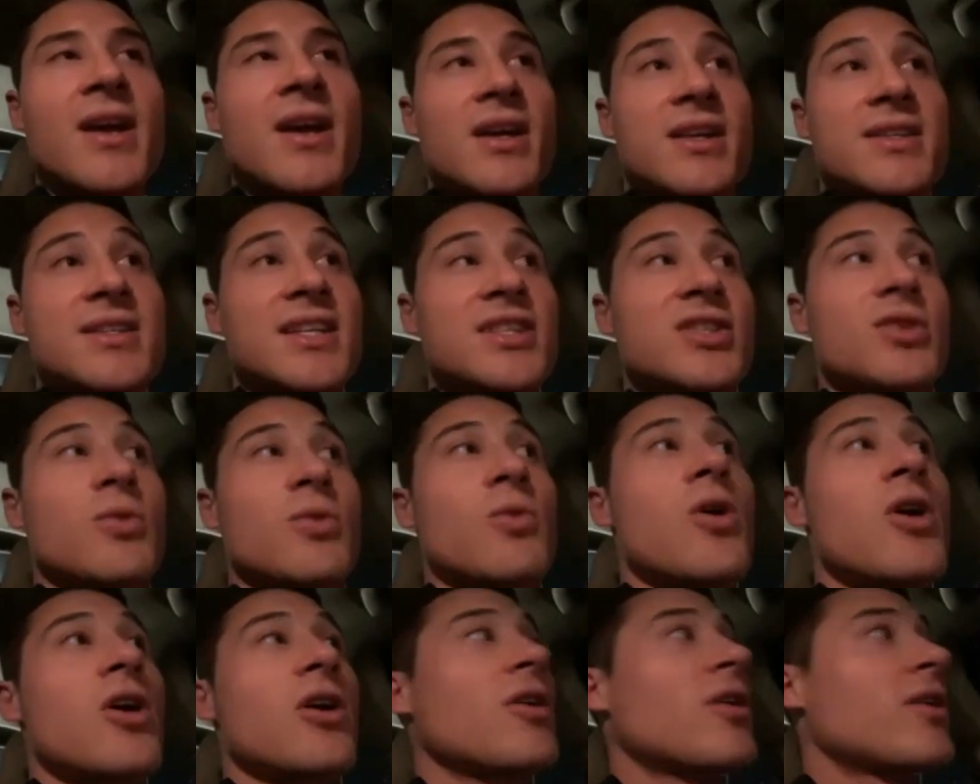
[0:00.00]
Because as a
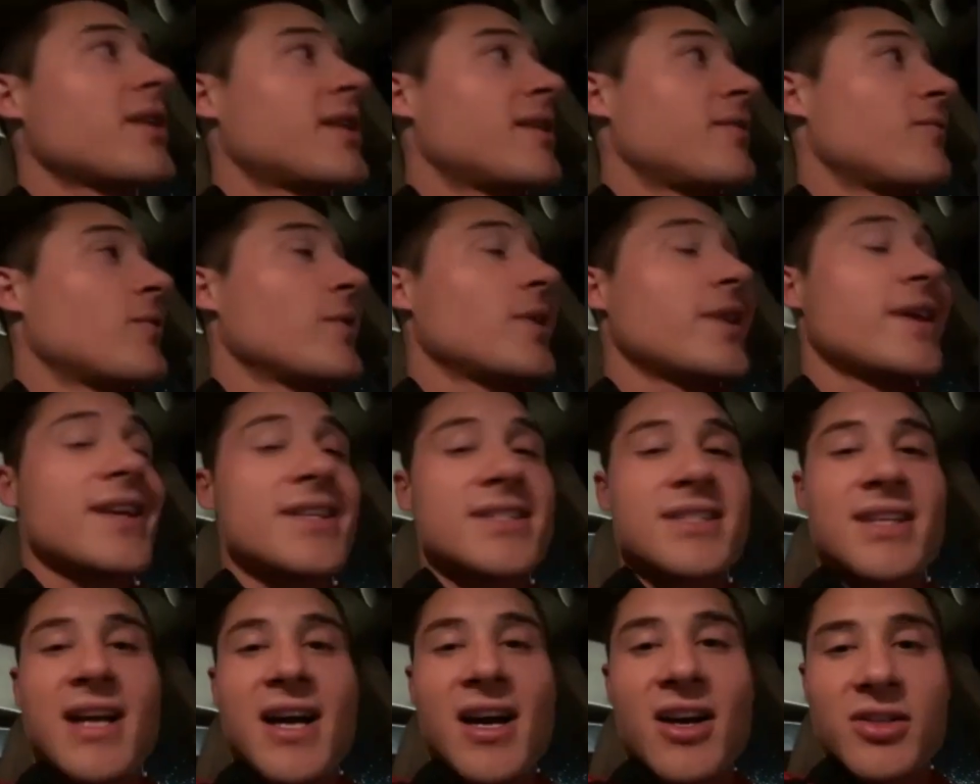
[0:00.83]
walk-on and really as
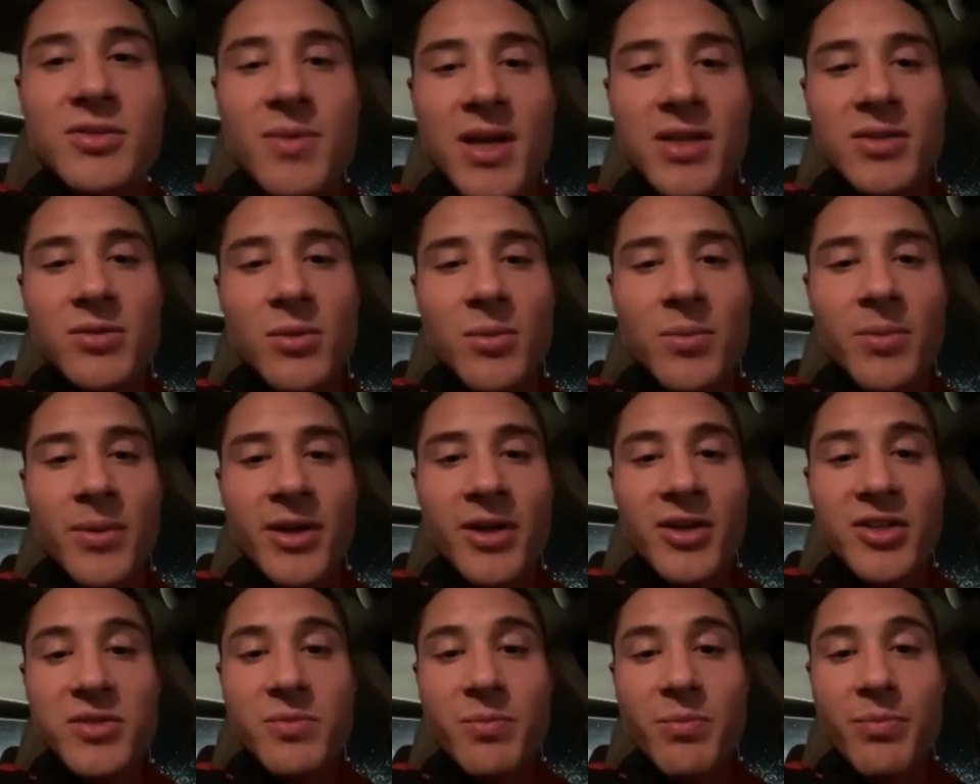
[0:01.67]
a college basketball
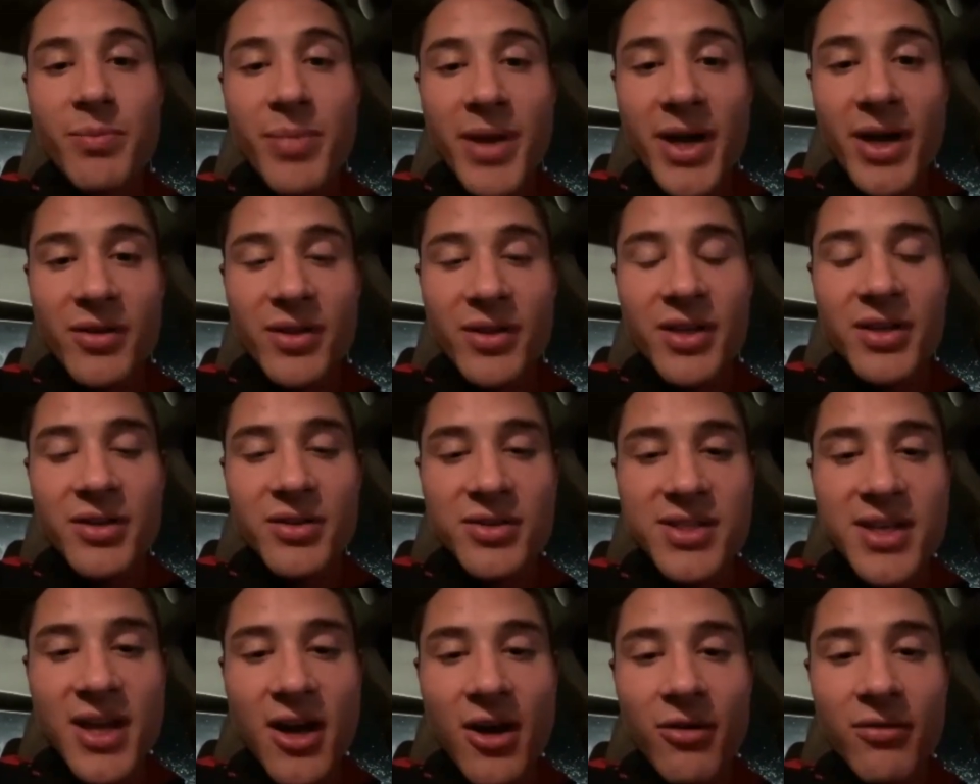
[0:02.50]
player, it's bigger than
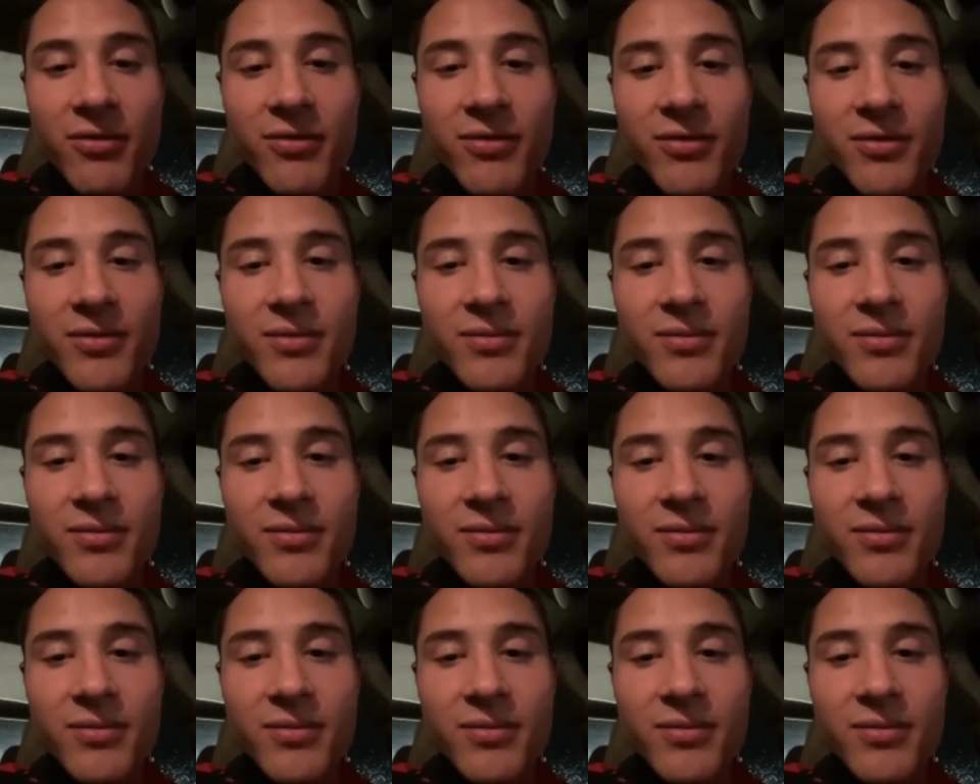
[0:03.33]
yourself.